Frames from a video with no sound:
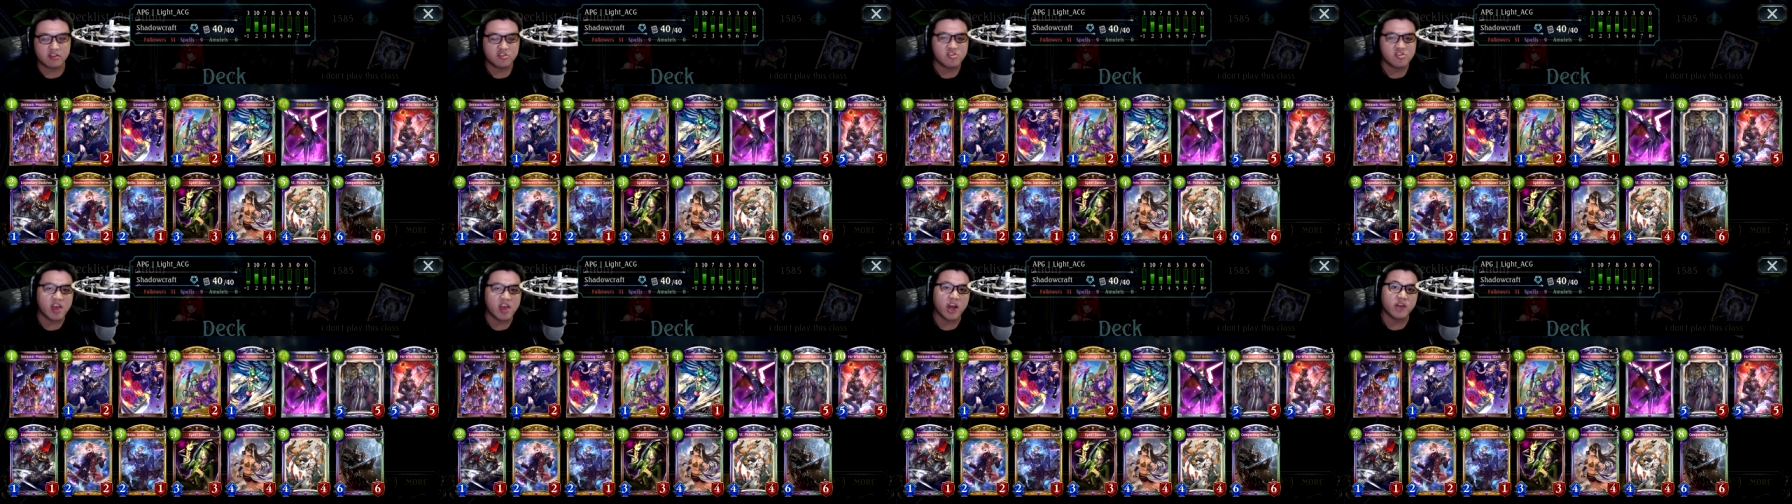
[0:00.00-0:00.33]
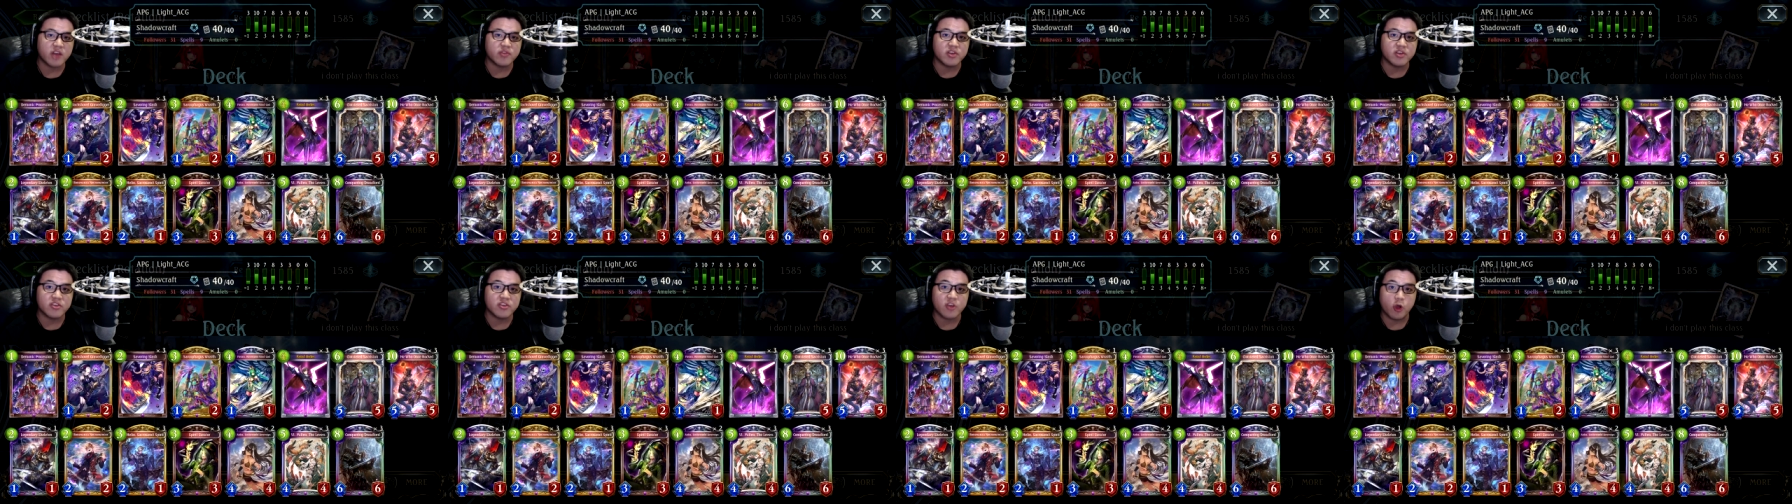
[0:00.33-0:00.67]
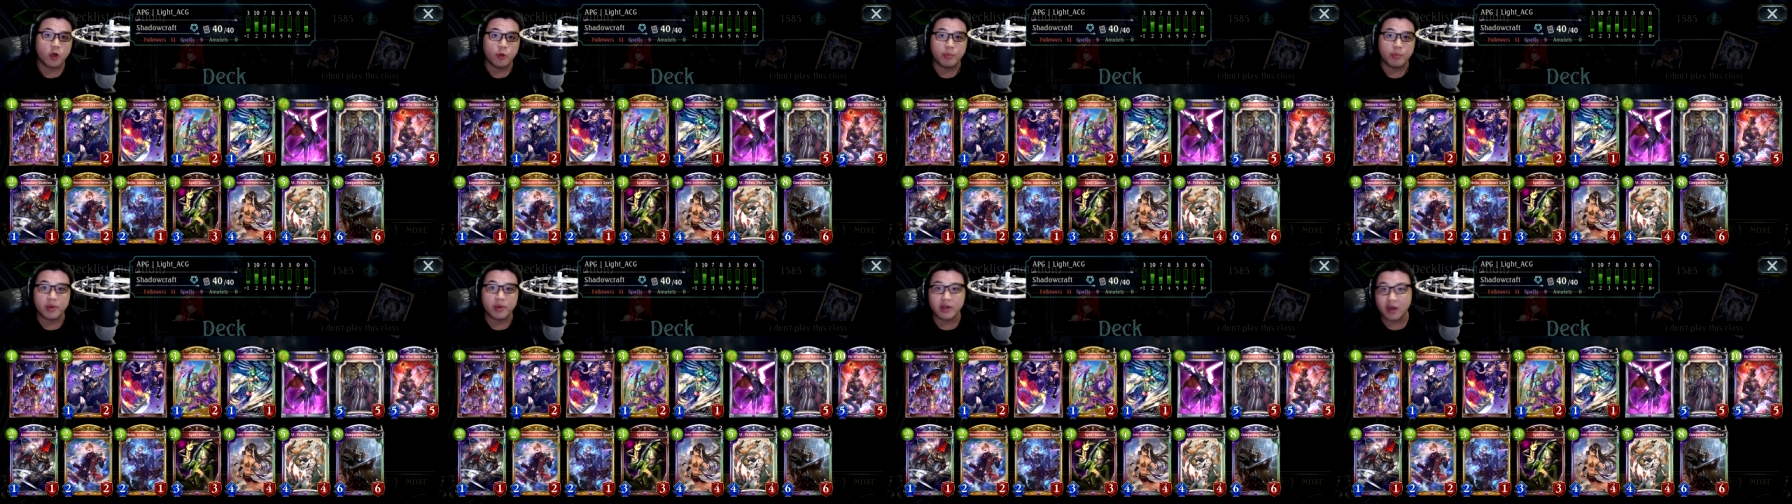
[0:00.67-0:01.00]
Shadowverse
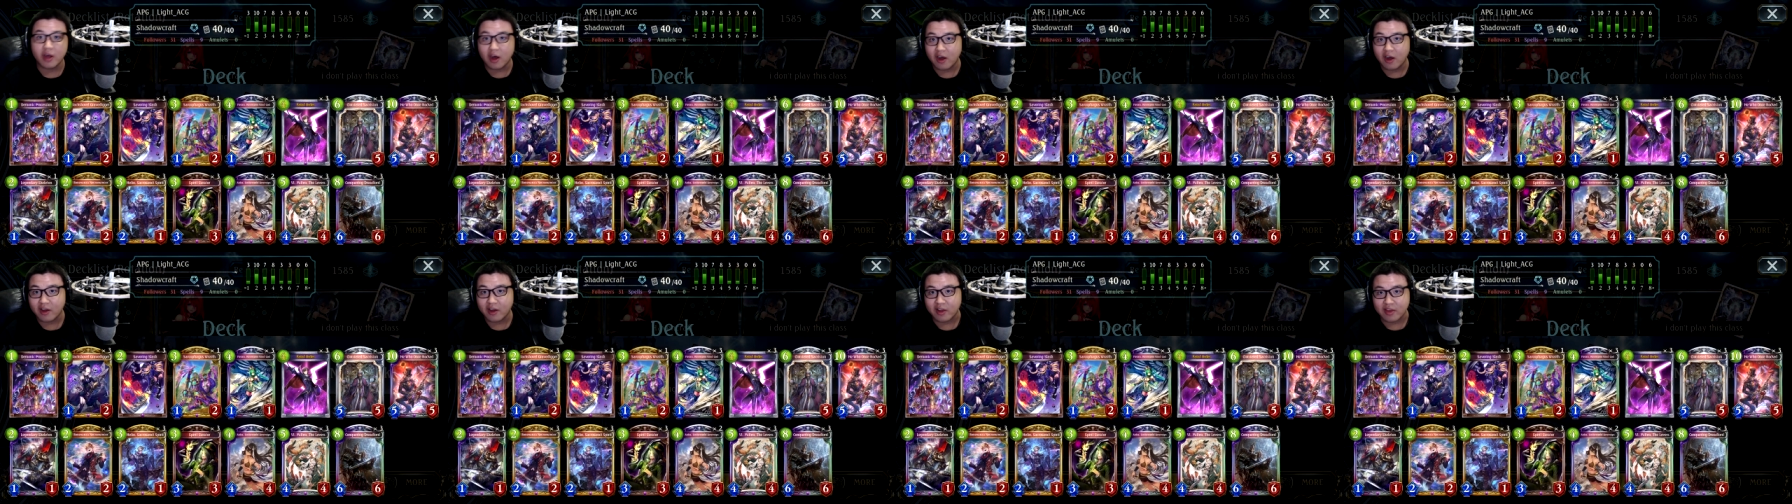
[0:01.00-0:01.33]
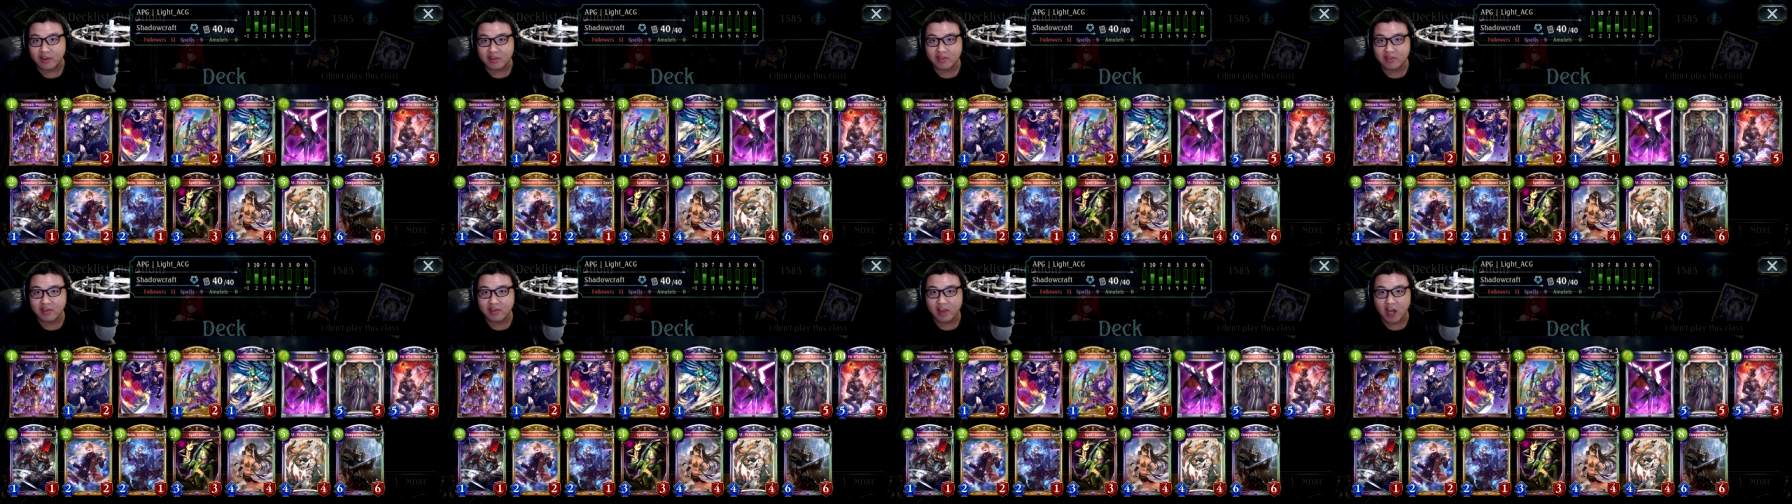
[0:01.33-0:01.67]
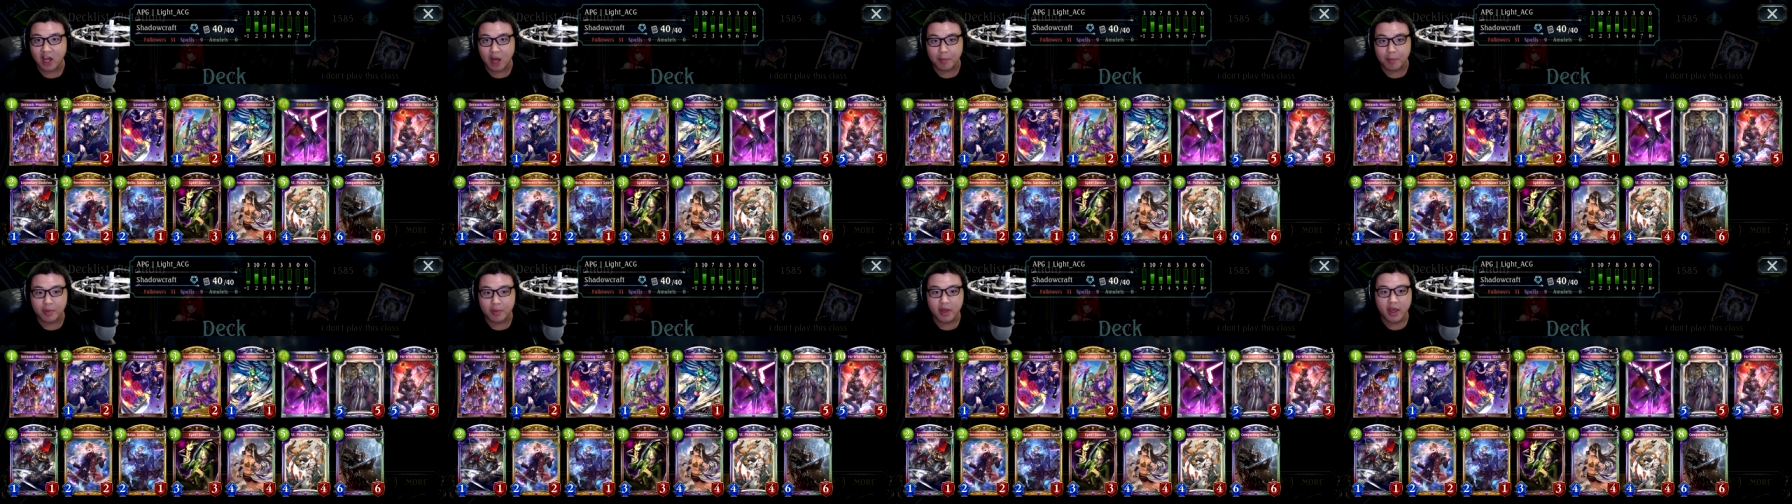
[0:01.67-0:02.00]
Open August
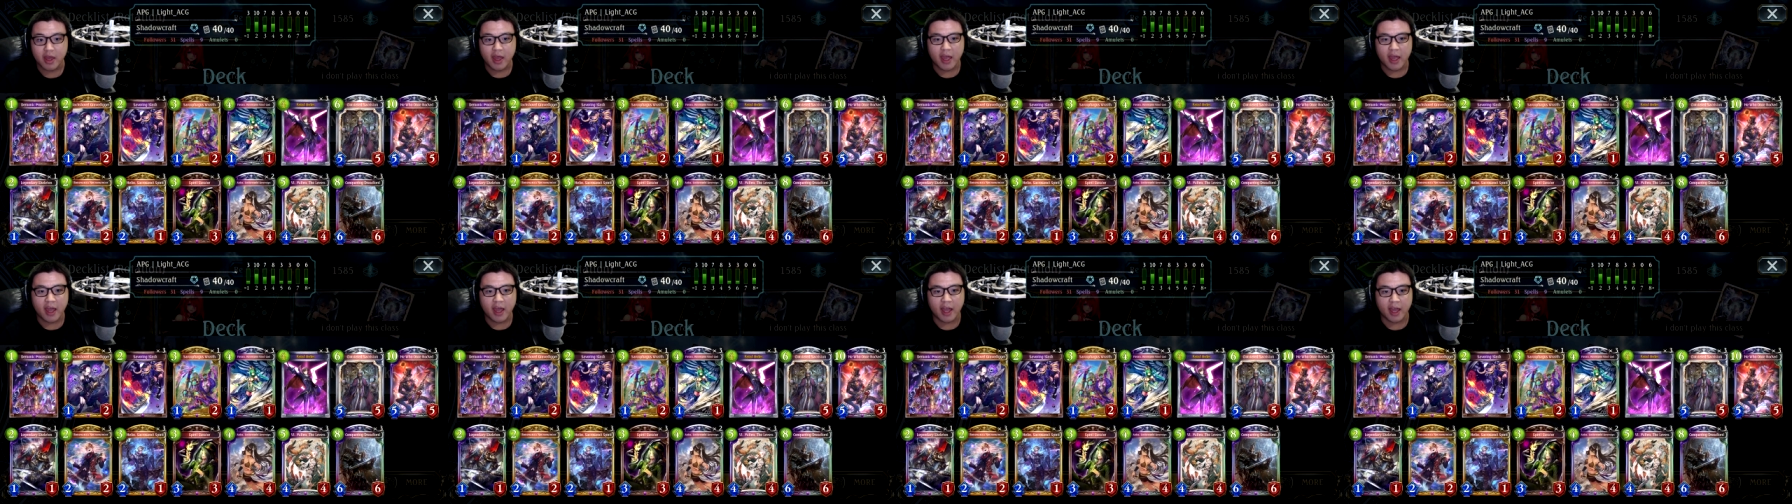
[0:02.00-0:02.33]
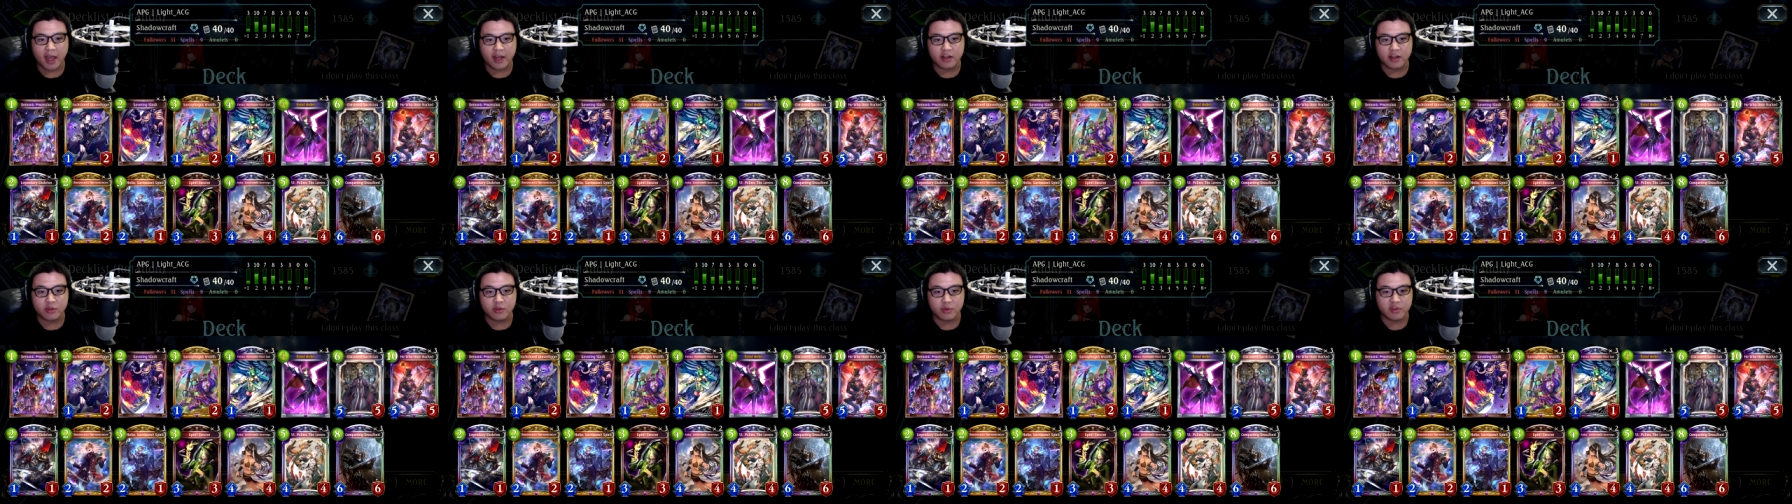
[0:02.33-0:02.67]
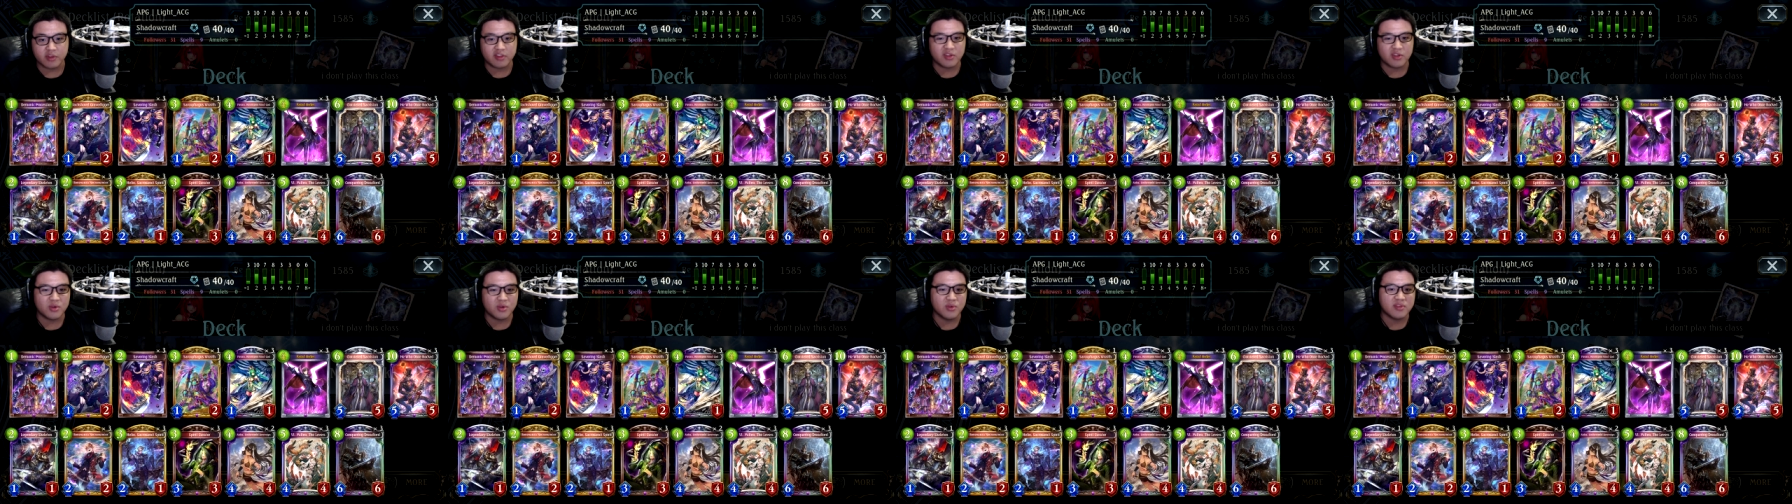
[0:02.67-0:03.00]
Cup, and it
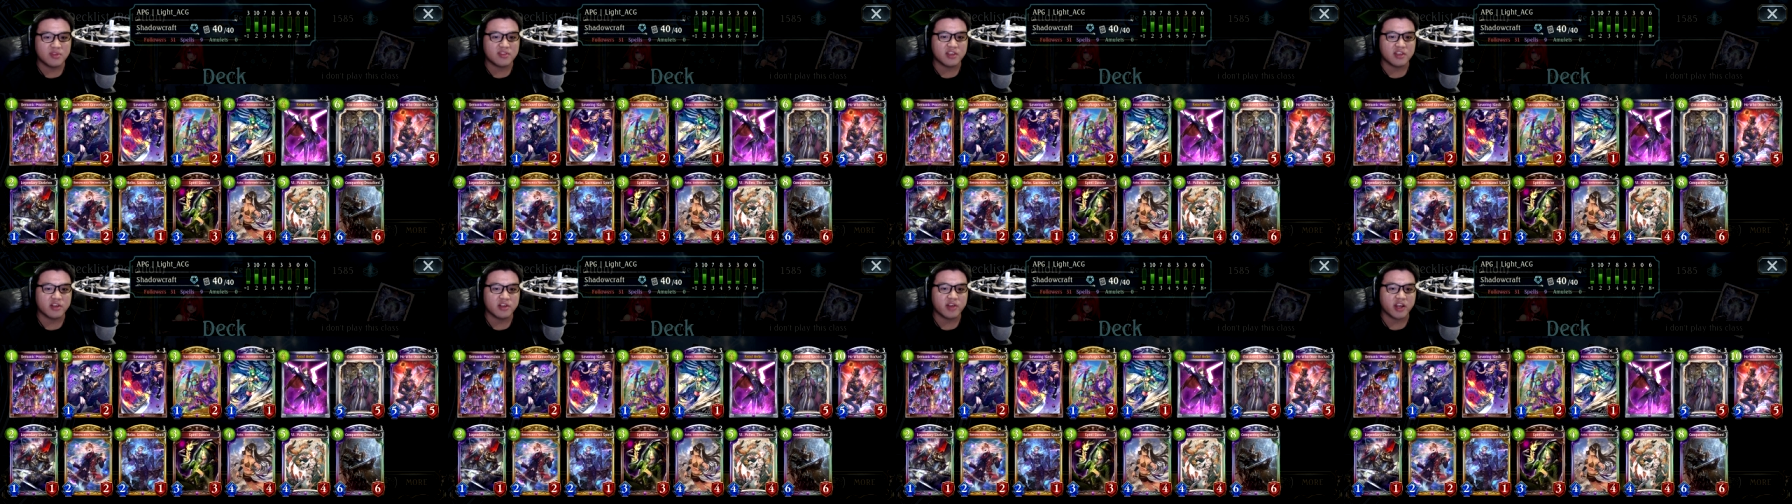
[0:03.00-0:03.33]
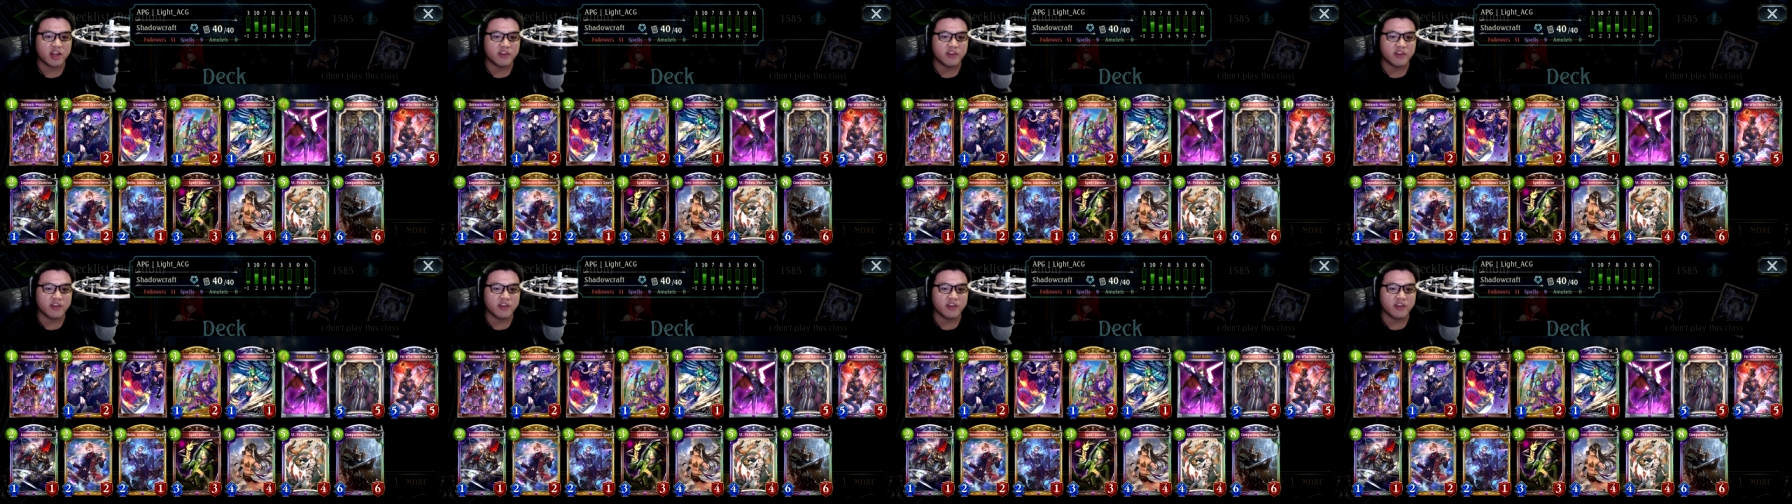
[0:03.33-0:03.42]
was used to great